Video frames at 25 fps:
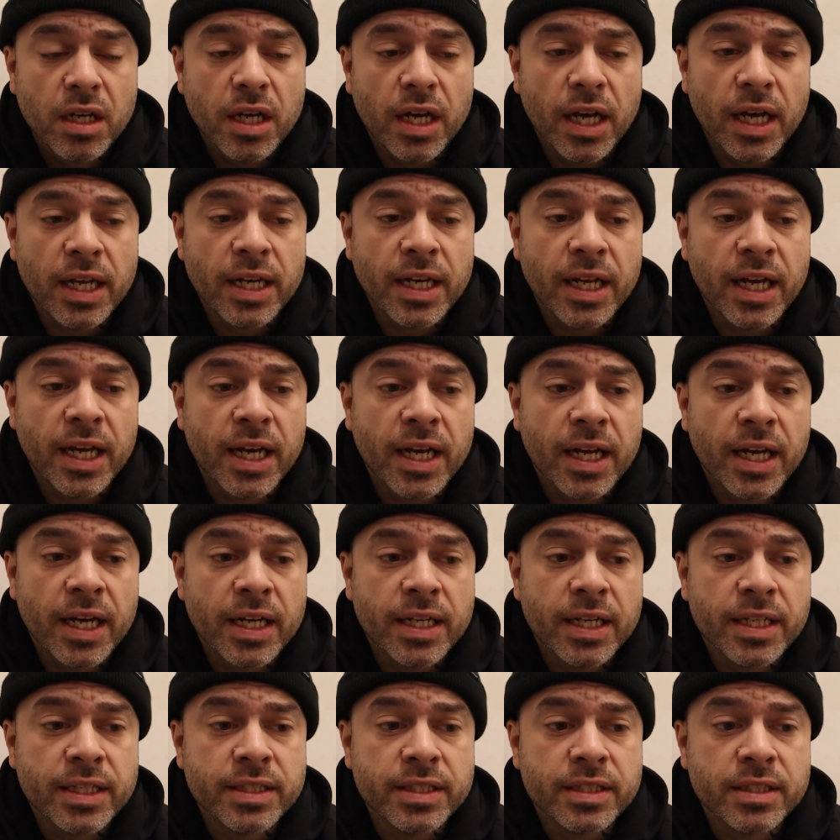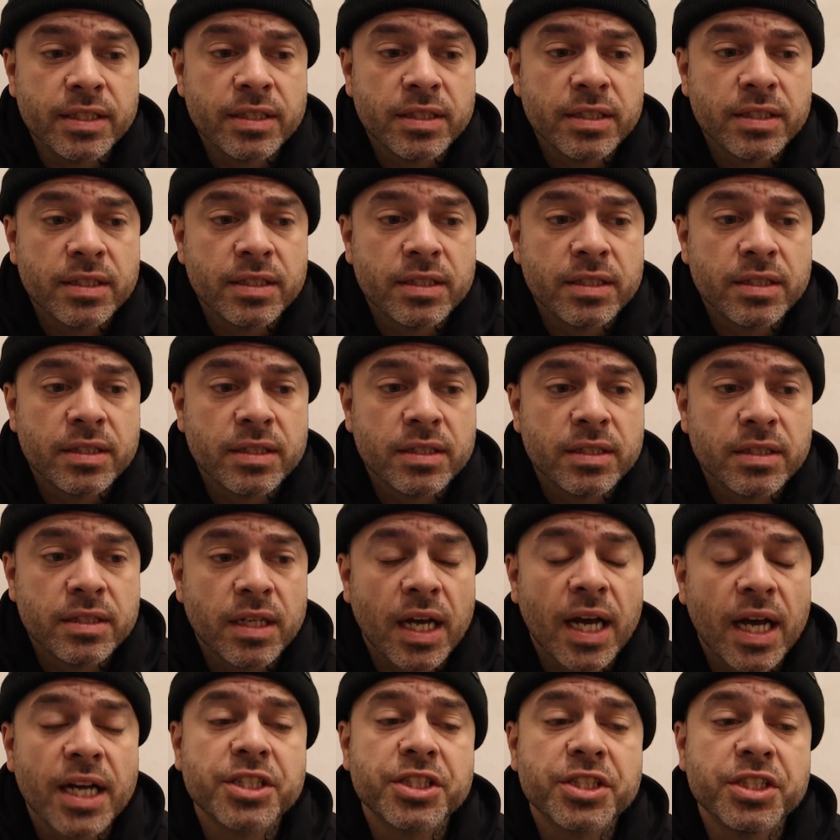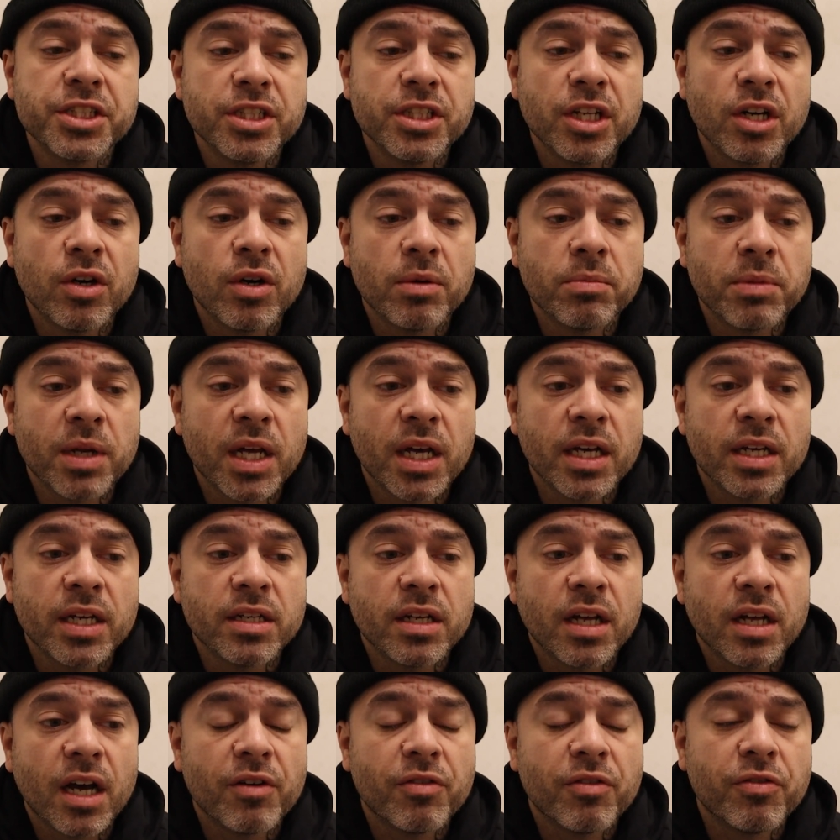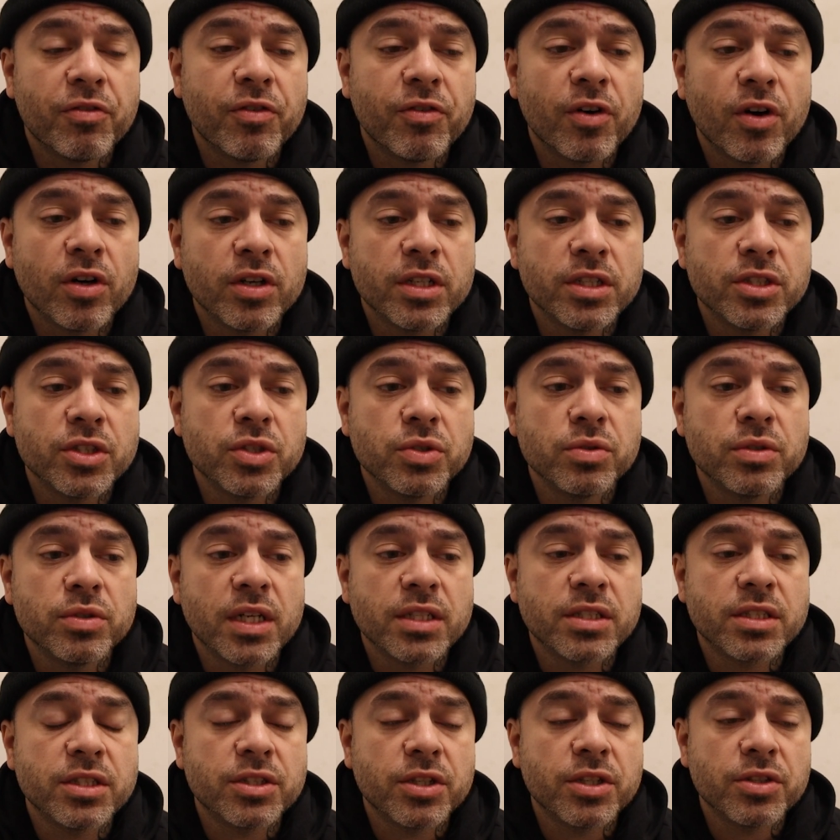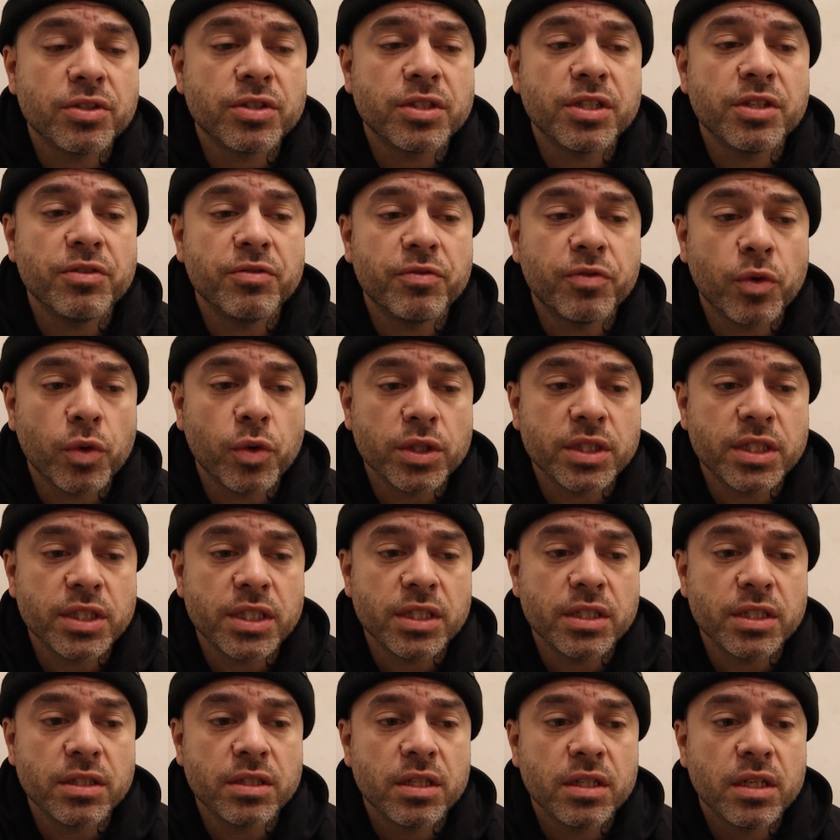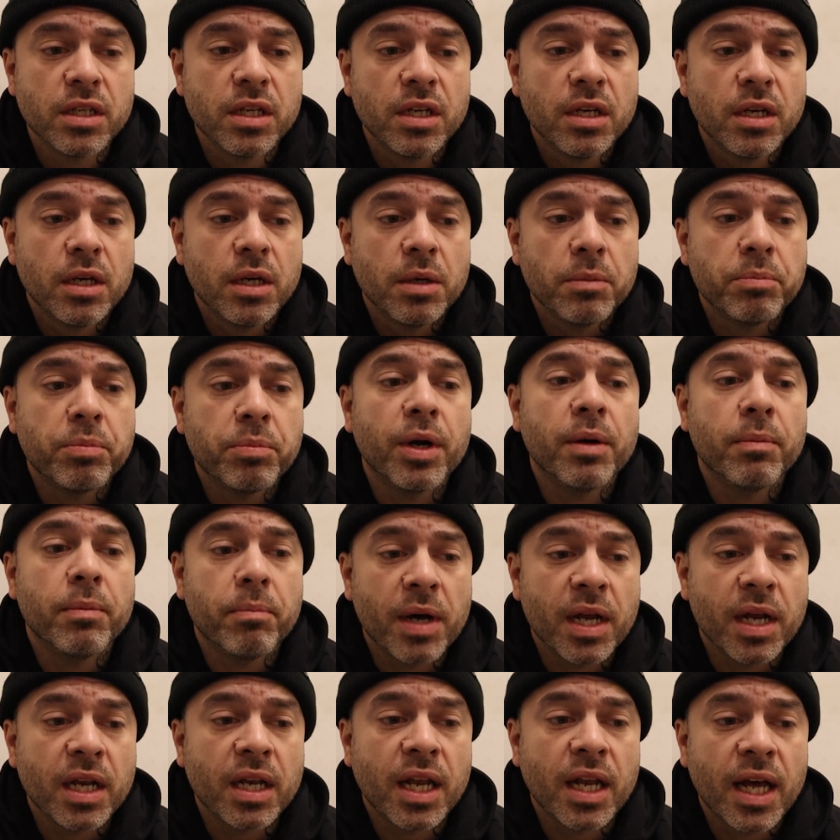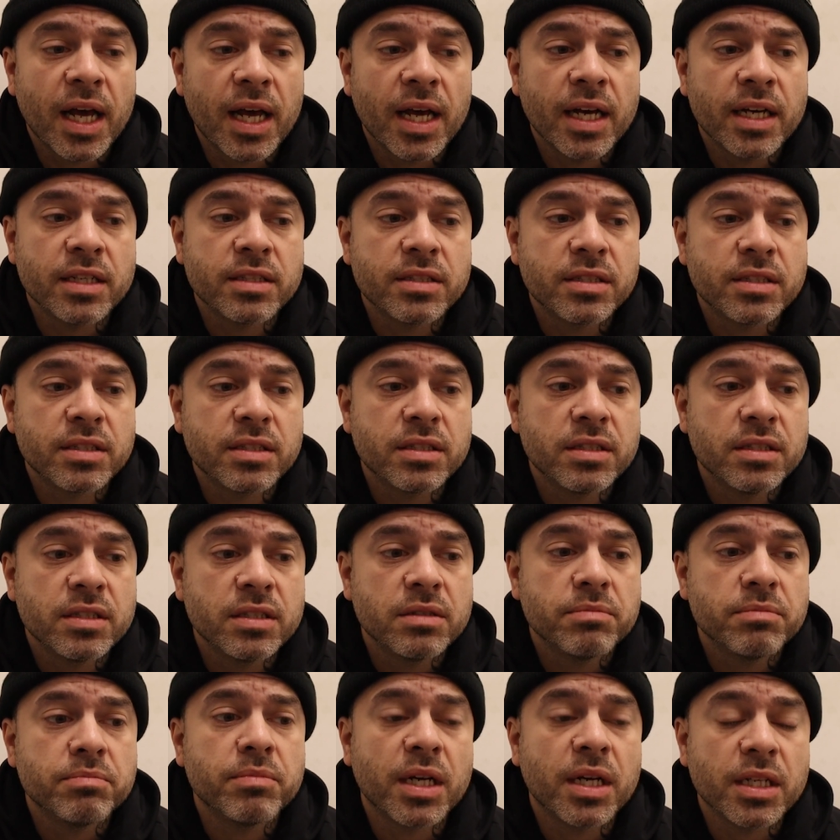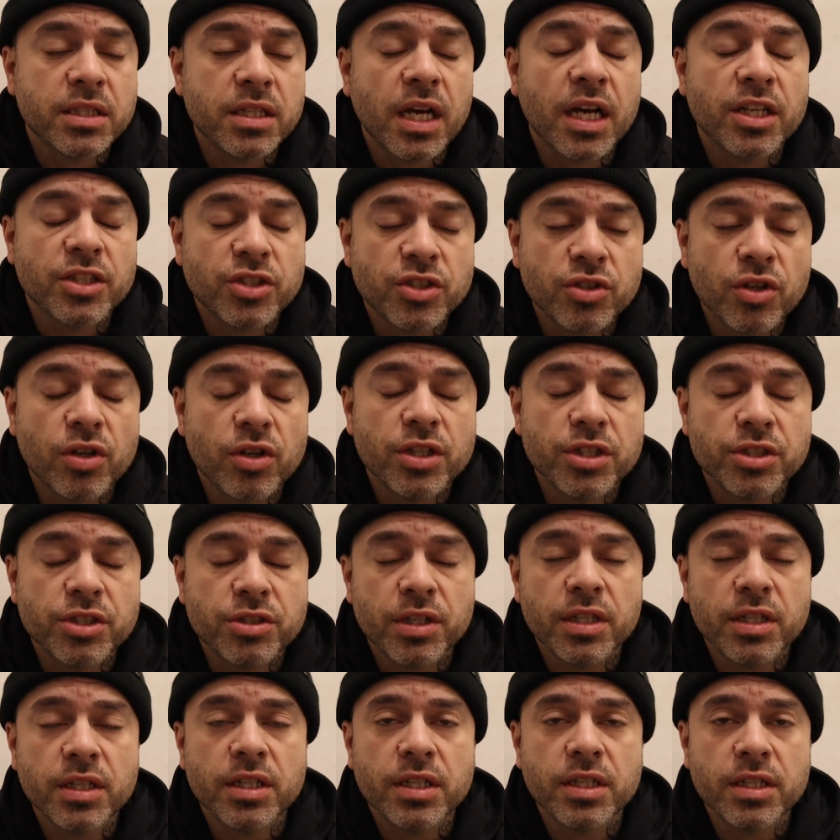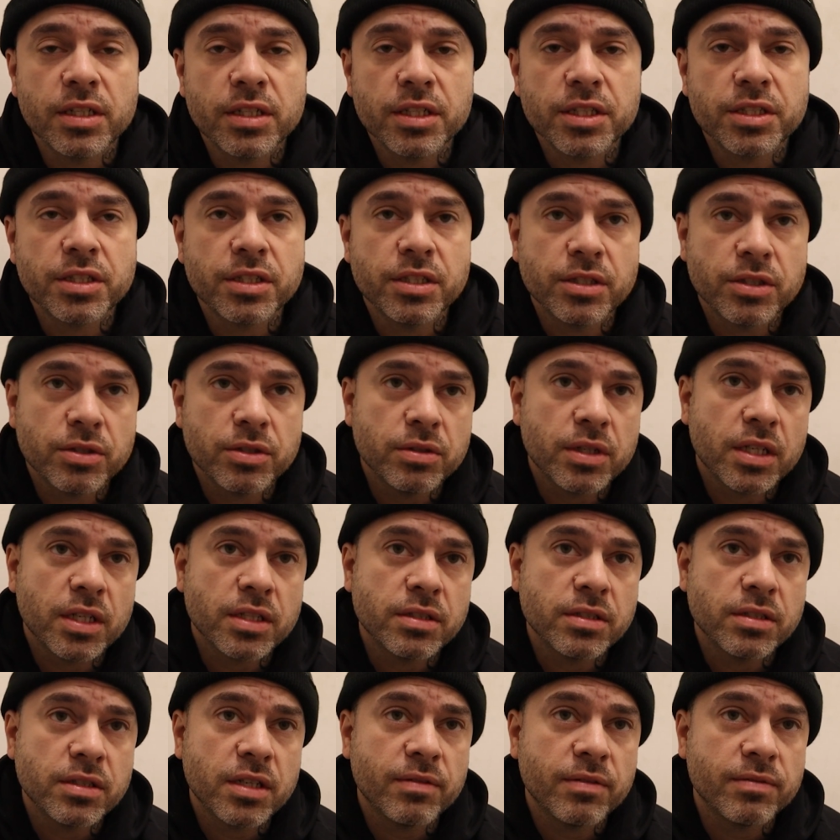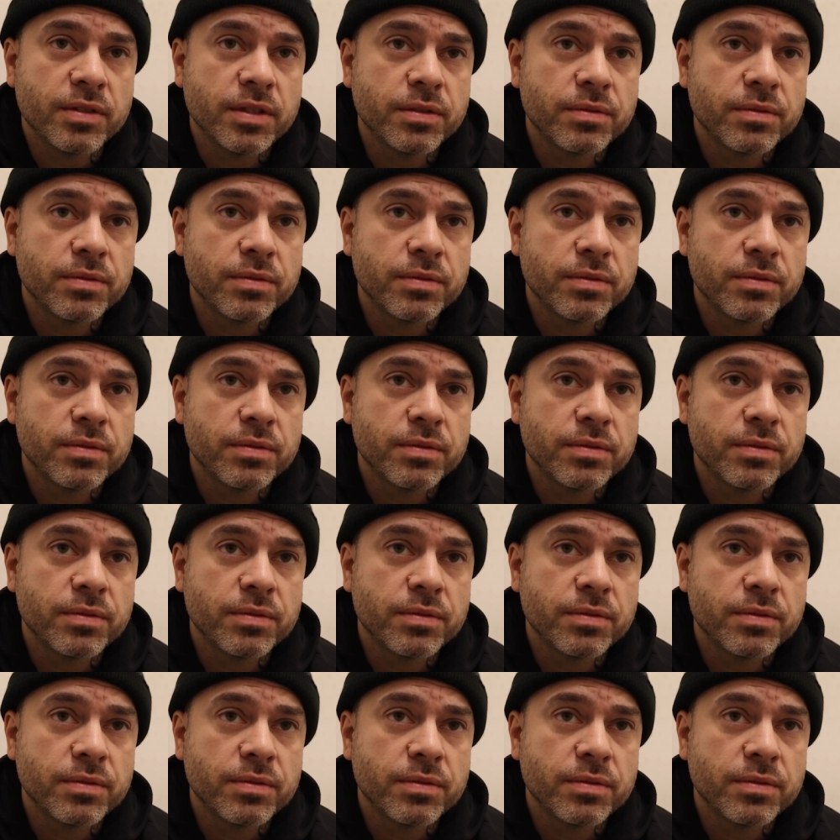And then, actually, no, I'm lying. I fought in 2013, 14. But I started strength and conditioning in 2007.